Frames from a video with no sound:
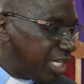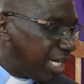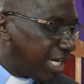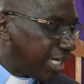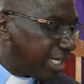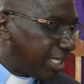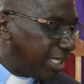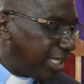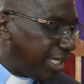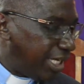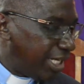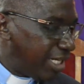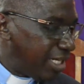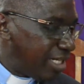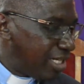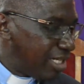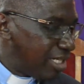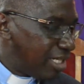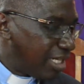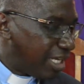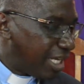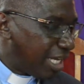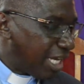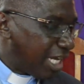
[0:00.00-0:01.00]

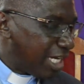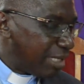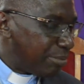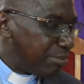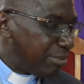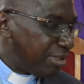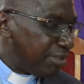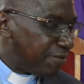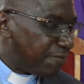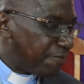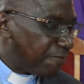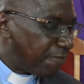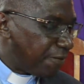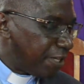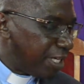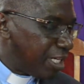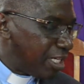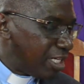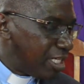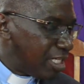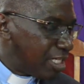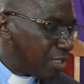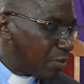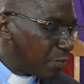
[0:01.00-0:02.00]
again and be
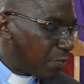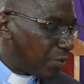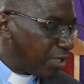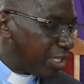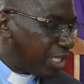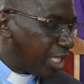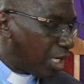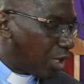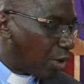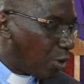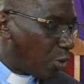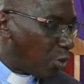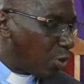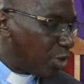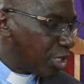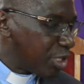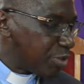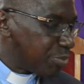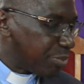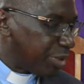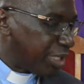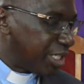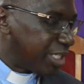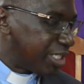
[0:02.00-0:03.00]
filled with the Holy
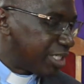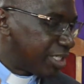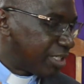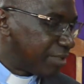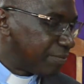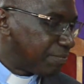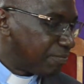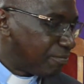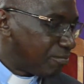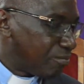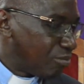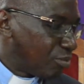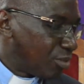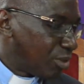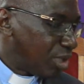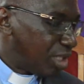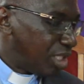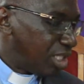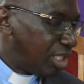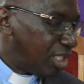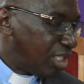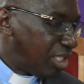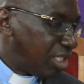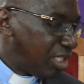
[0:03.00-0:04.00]
Spirit.
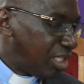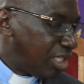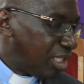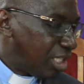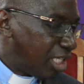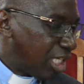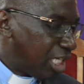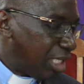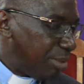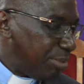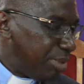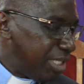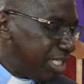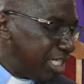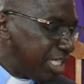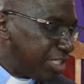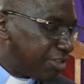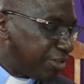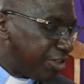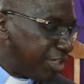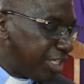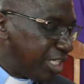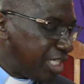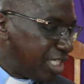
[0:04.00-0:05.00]

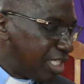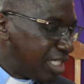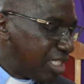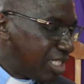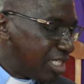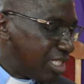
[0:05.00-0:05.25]
Immediately,